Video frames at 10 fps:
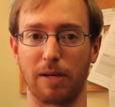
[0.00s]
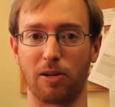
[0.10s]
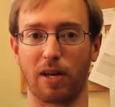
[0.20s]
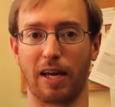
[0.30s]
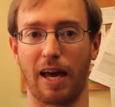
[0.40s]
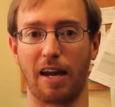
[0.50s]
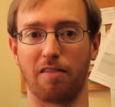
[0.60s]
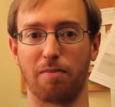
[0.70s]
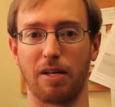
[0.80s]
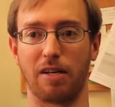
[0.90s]
been looking at
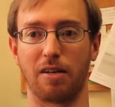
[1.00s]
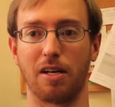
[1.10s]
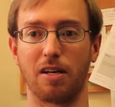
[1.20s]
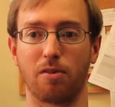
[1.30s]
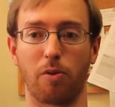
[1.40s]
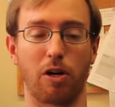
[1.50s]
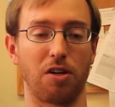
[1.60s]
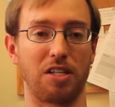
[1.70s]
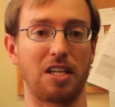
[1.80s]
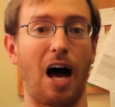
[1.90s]
have been what we
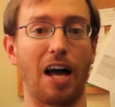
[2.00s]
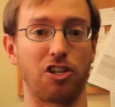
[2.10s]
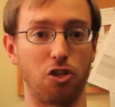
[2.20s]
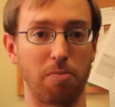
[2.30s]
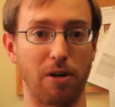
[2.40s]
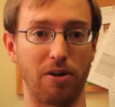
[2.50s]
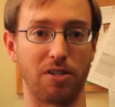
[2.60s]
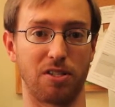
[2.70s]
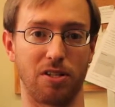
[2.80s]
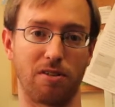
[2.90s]
call these hot
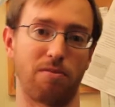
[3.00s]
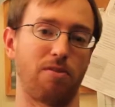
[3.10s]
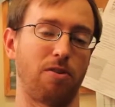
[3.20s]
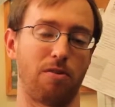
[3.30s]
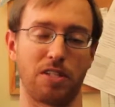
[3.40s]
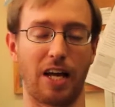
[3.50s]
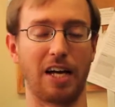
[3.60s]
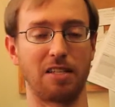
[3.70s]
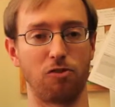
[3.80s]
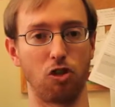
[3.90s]
Jupiters. They're the
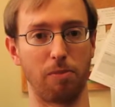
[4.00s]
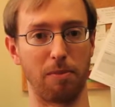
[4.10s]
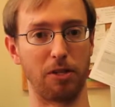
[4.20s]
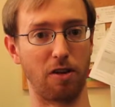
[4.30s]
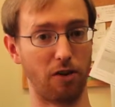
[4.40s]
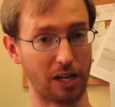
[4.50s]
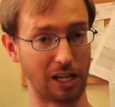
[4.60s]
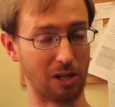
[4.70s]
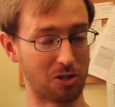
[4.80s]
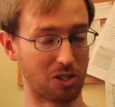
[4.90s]
size of Jupiter, but they're very
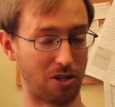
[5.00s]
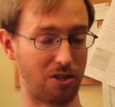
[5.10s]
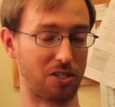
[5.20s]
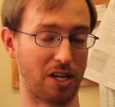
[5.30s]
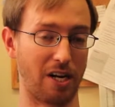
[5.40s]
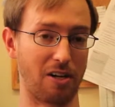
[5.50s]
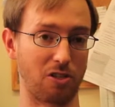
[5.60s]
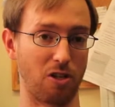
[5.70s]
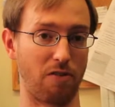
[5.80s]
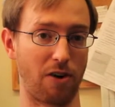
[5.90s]
close to their
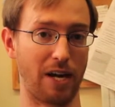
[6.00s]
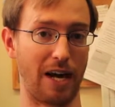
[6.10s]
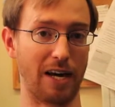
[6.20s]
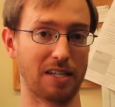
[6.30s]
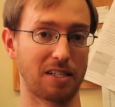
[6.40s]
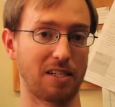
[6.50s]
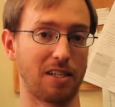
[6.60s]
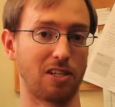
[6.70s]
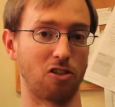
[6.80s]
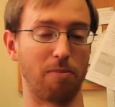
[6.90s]
stars. They're very hot.
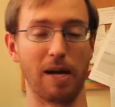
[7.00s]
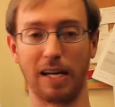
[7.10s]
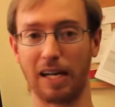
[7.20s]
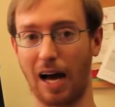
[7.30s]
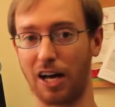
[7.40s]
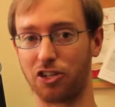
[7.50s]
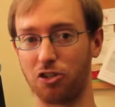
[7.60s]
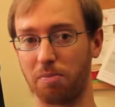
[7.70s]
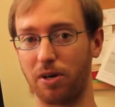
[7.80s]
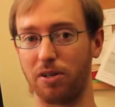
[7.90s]
So mainly hot
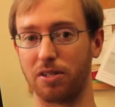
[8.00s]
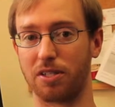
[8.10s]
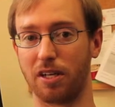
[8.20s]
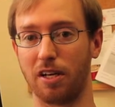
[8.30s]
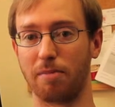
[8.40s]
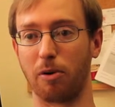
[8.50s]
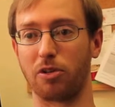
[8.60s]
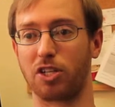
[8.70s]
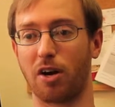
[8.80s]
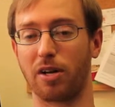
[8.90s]
Jupiters, but we're
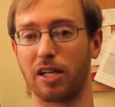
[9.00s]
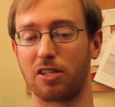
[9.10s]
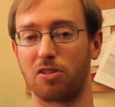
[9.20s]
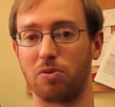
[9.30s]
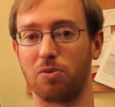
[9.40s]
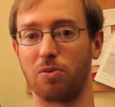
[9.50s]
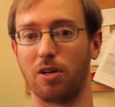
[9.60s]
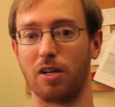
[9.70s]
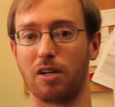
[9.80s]
starting to